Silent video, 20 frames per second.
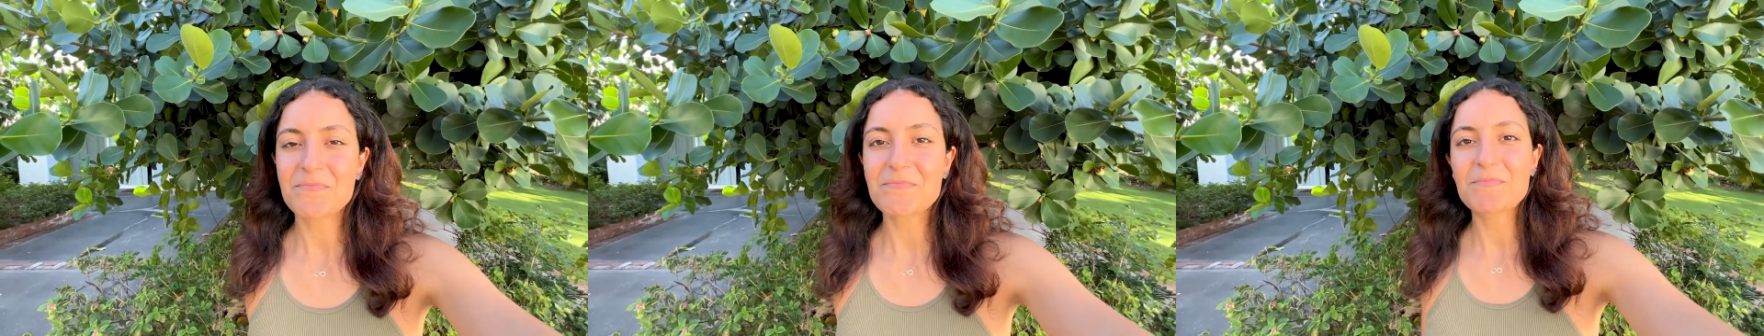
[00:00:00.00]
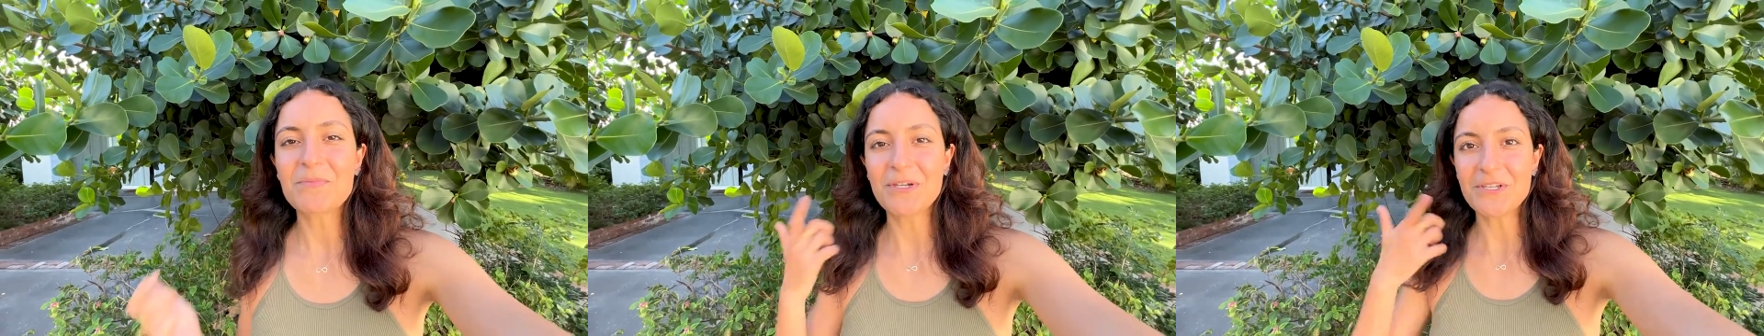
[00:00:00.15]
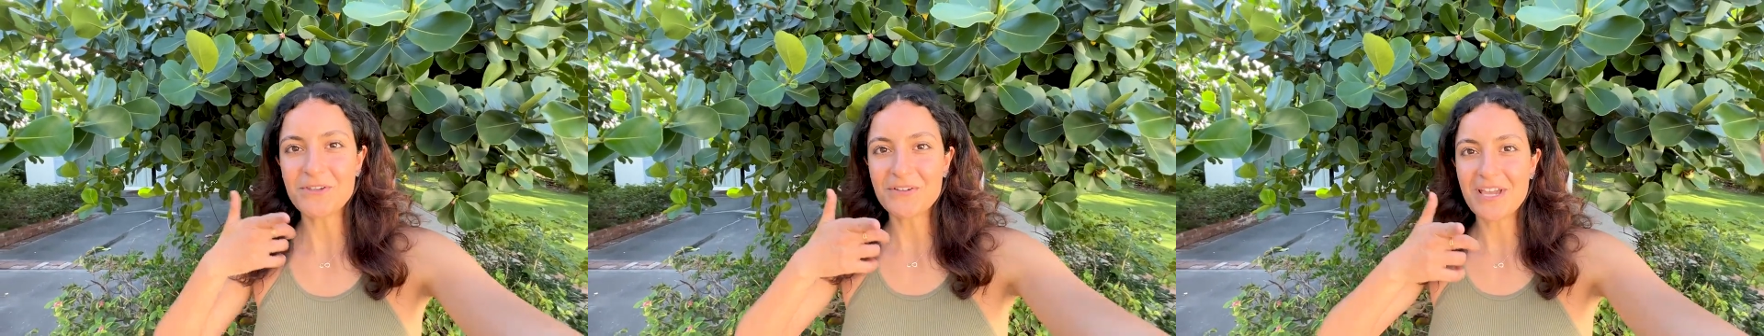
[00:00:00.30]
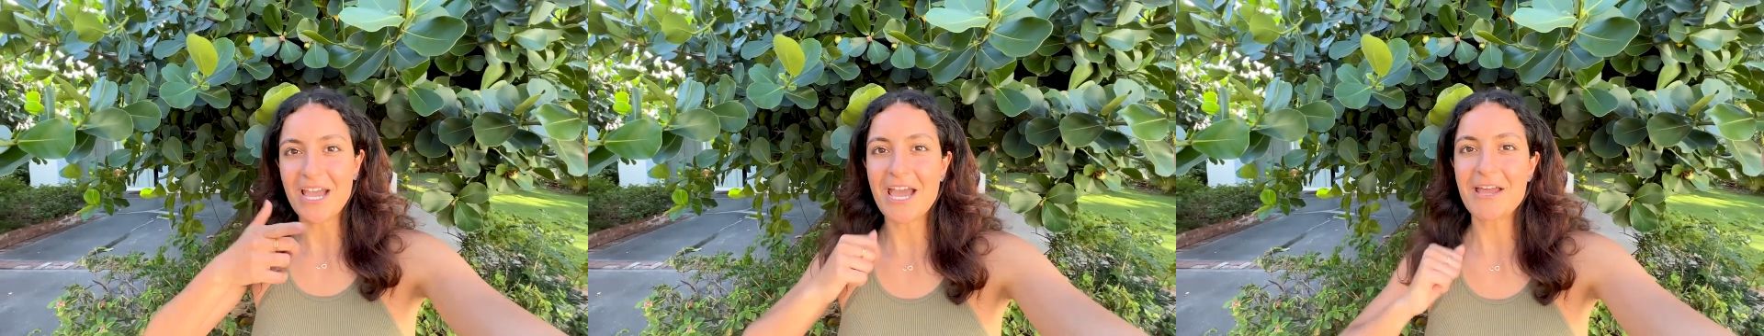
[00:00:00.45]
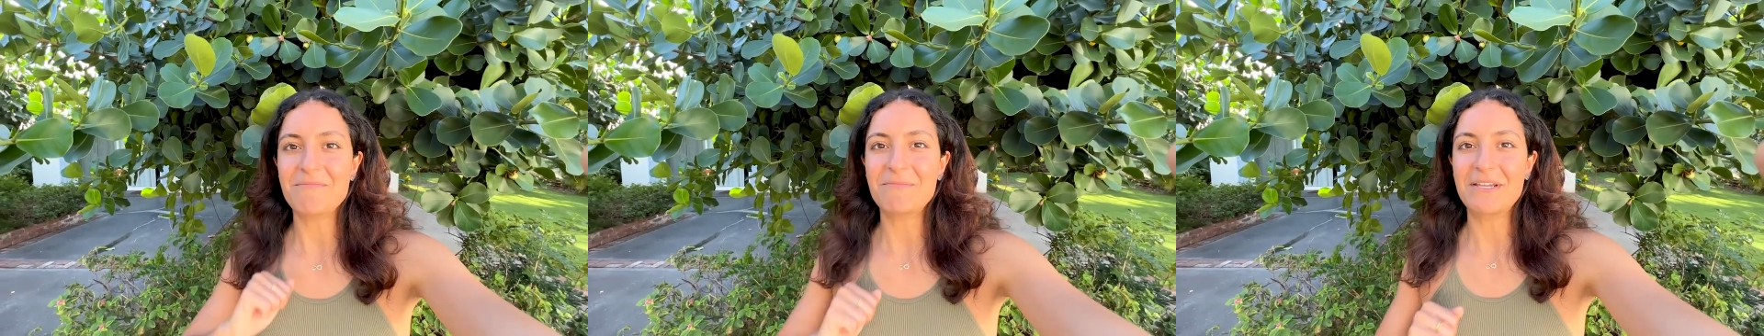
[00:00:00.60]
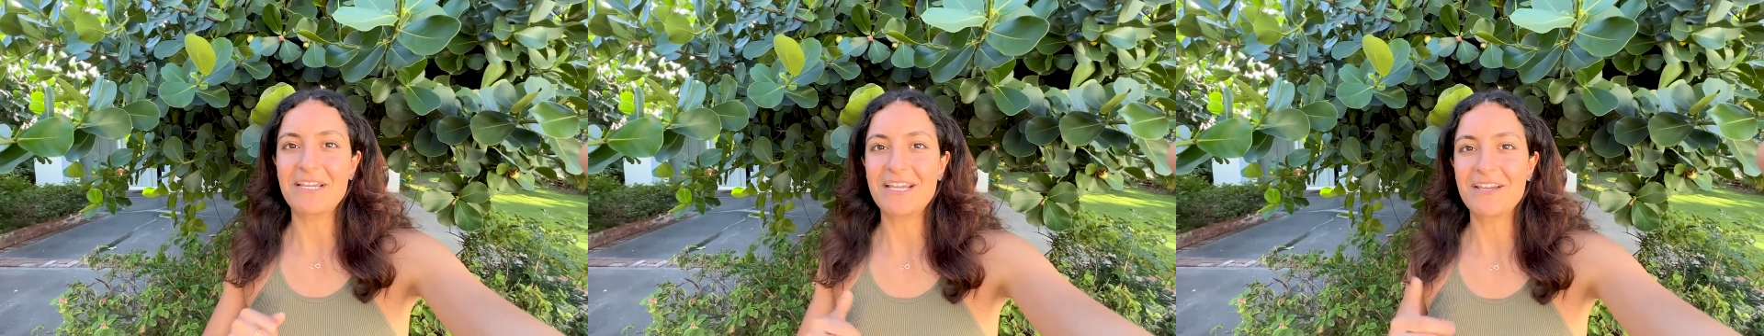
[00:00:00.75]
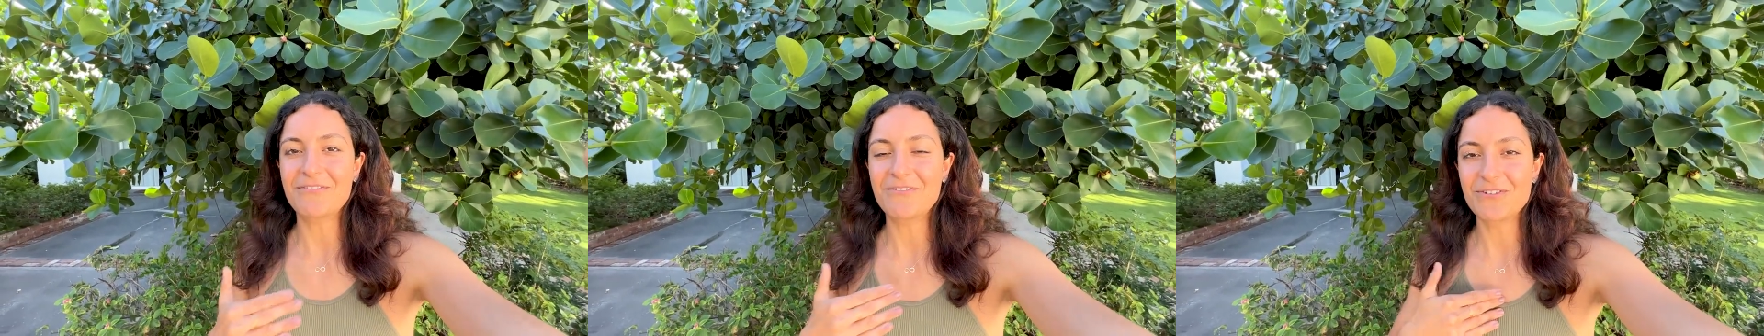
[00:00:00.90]
But you can
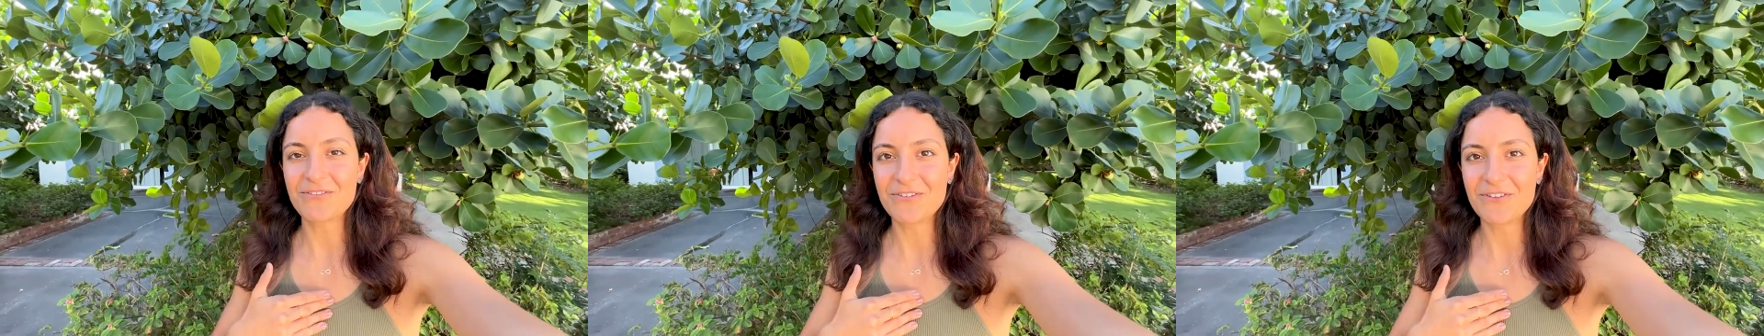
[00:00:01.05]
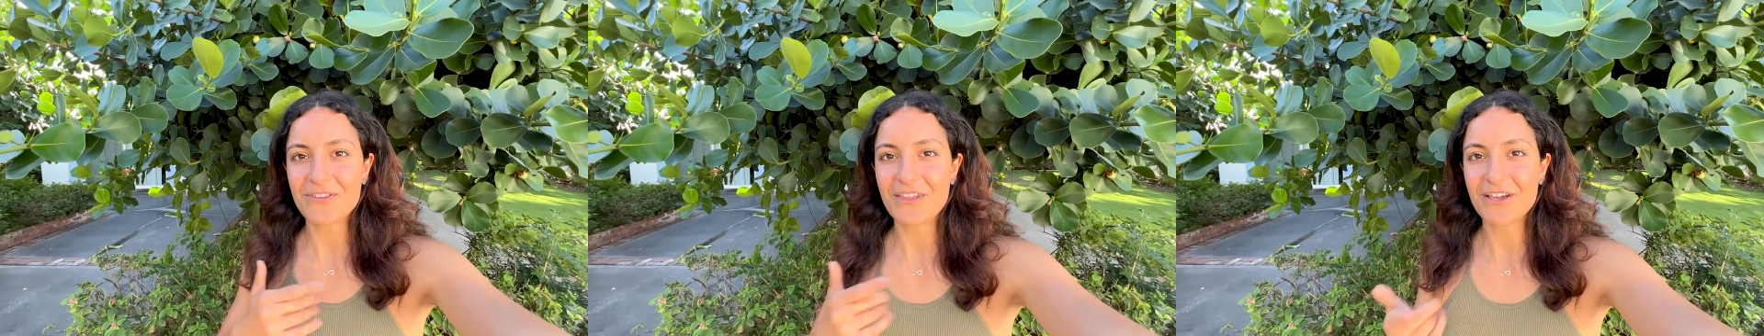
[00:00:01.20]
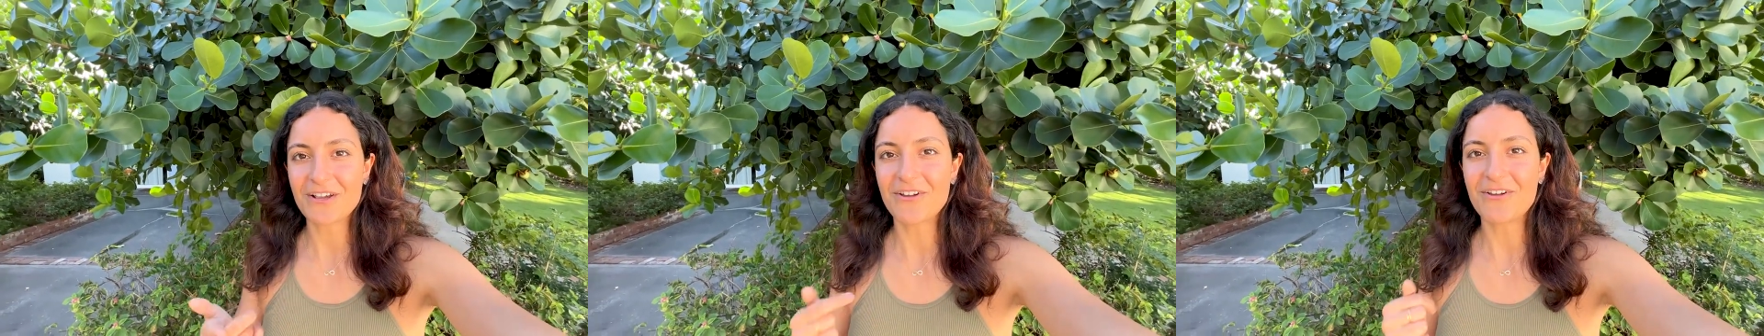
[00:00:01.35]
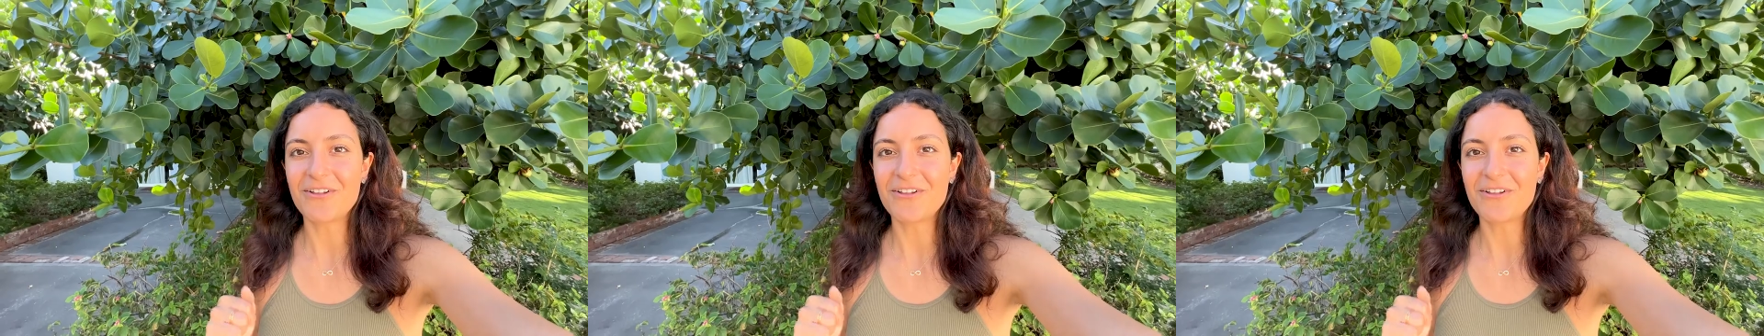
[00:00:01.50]
be. If you feel that